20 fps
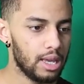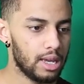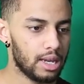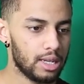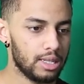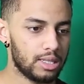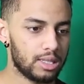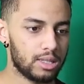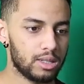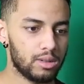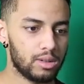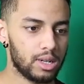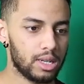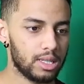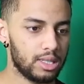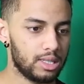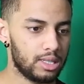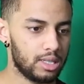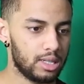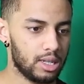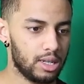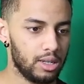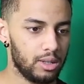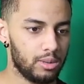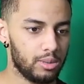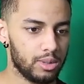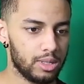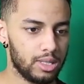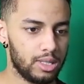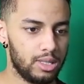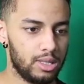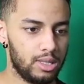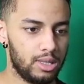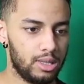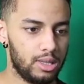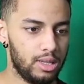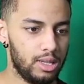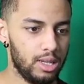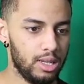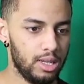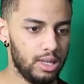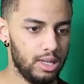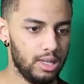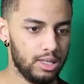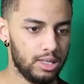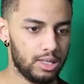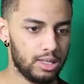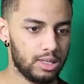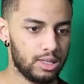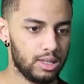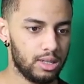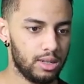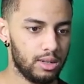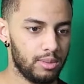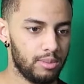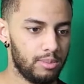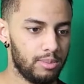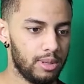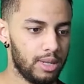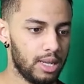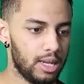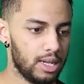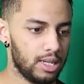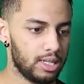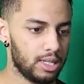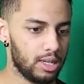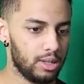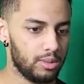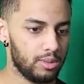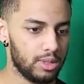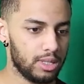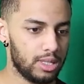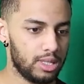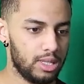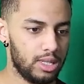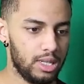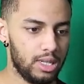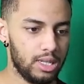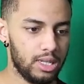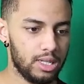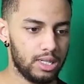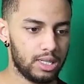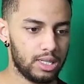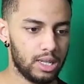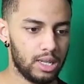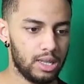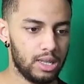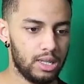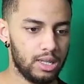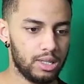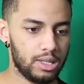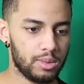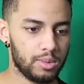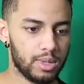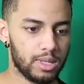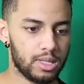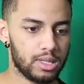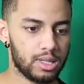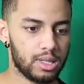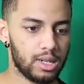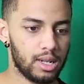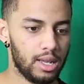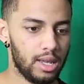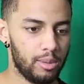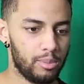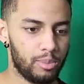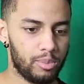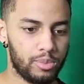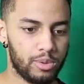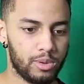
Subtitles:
Restauracja, it was this. Plaża, it was this, and this was sklep.